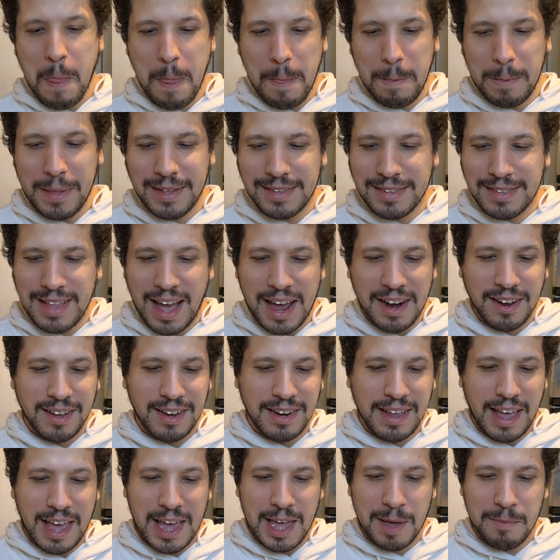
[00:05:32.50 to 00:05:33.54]
It's not a
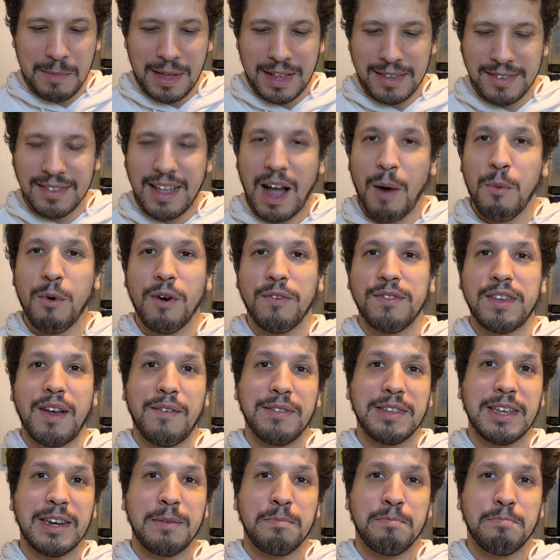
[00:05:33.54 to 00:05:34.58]
good game. It's not worth
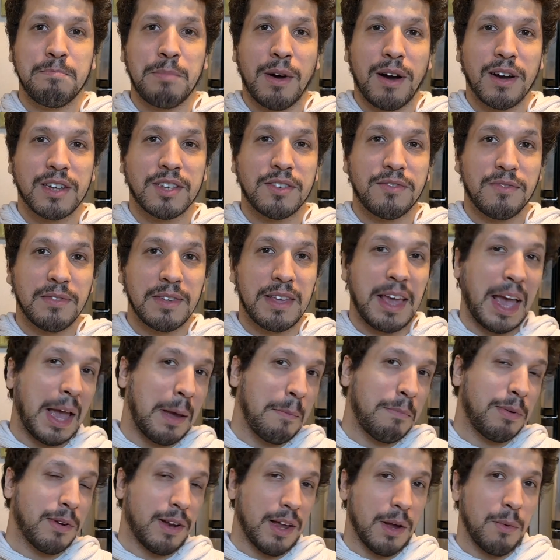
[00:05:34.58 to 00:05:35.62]
$17
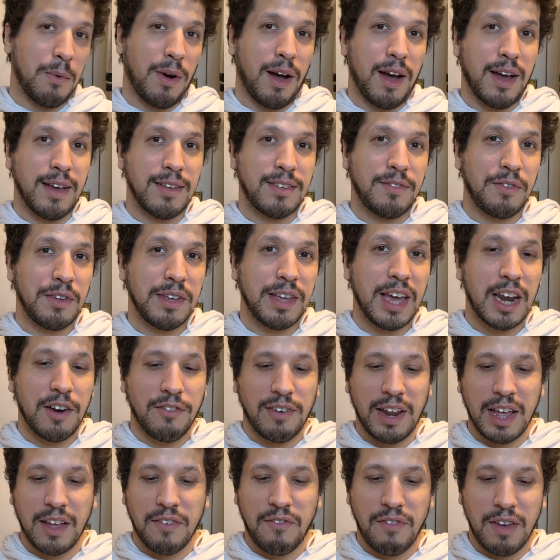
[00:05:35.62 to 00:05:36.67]
gameplay wise. If you can get it
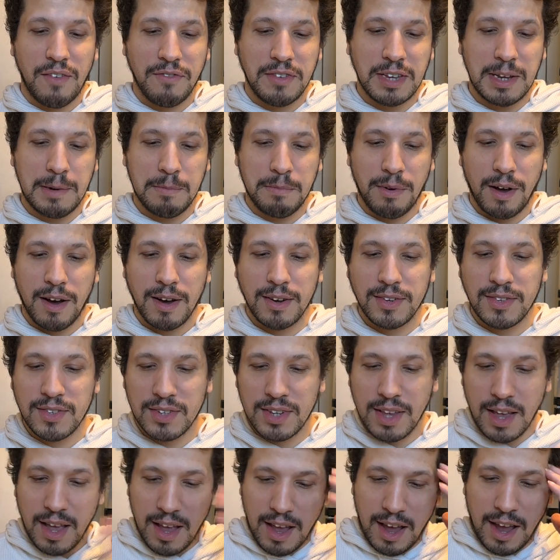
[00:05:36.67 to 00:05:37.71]
for like $15
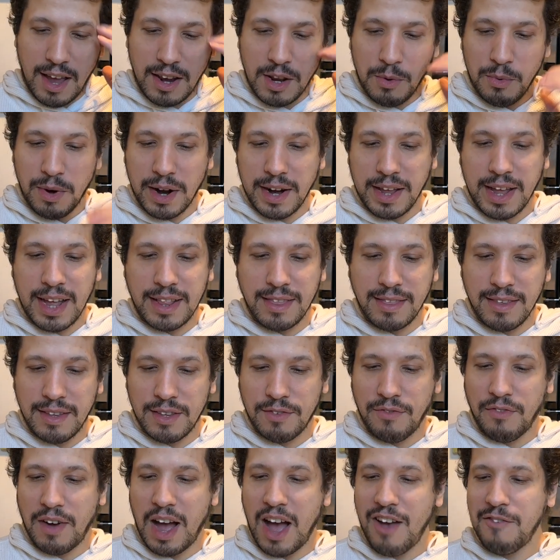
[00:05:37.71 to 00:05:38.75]
and you want to get
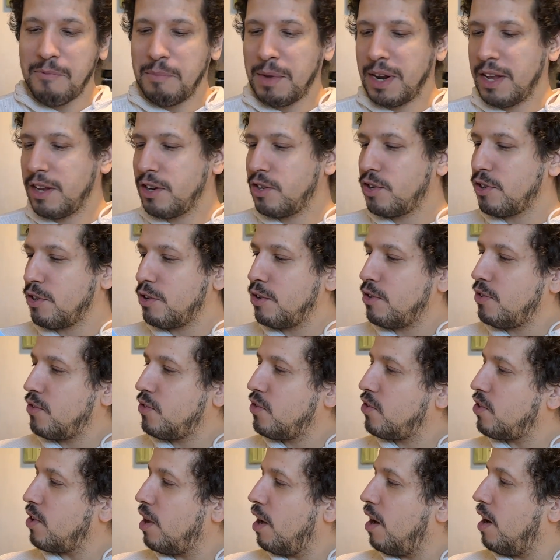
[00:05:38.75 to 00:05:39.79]
these 5
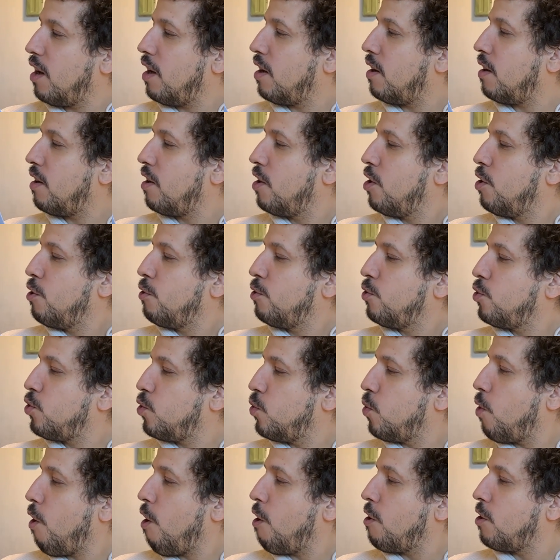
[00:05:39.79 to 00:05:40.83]
miniatures,
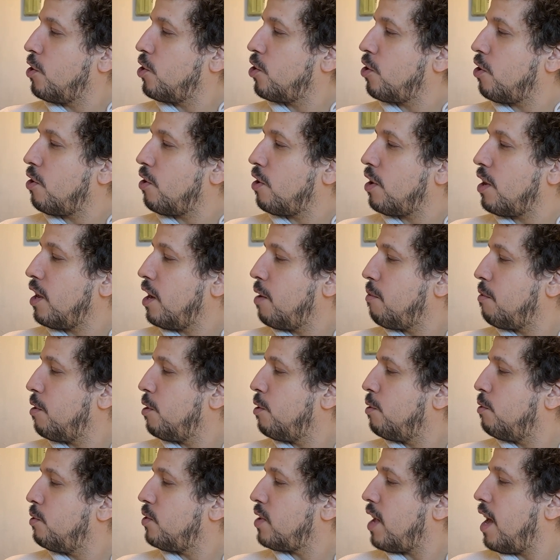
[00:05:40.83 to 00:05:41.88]
2 archer
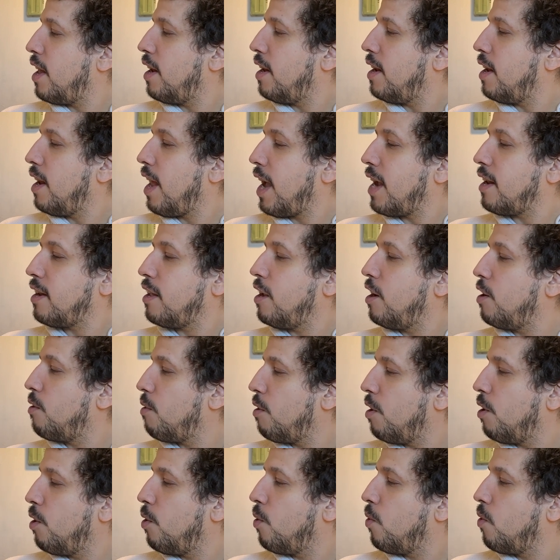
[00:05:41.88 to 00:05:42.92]
heroes and a knight
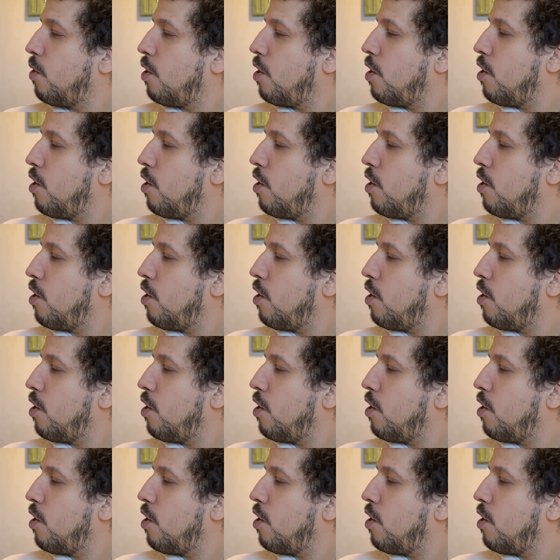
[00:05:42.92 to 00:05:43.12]
hero,